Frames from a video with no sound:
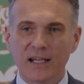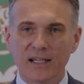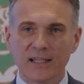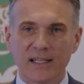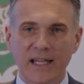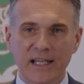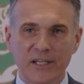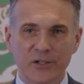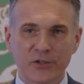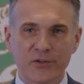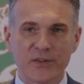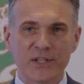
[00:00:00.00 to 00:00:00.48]

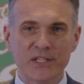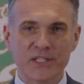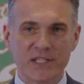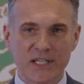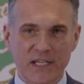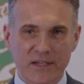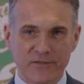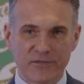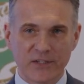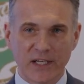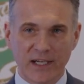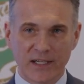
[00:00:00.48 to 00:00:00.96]
Later
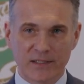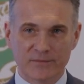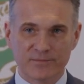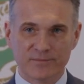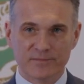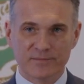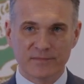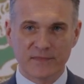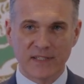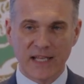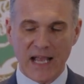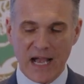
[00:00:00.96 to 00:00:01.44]
this evening,
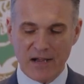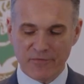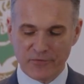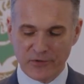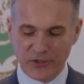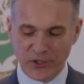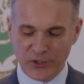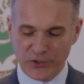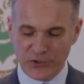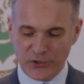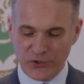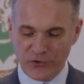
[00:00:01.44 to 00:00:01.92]
the
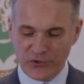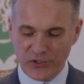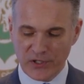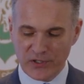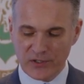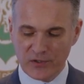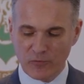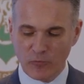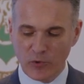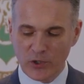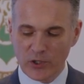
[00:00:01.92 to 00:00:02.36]
African Union